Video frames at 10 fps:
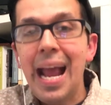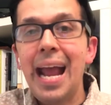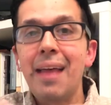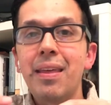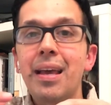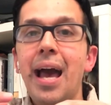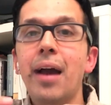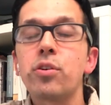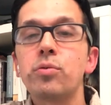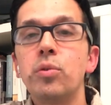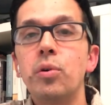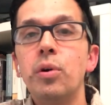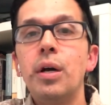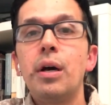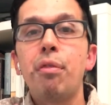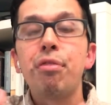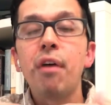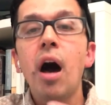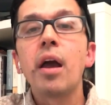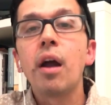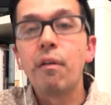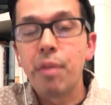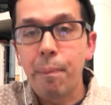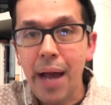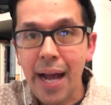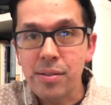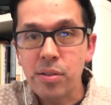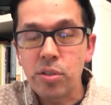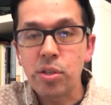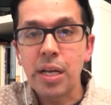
and the actual thought of the passage.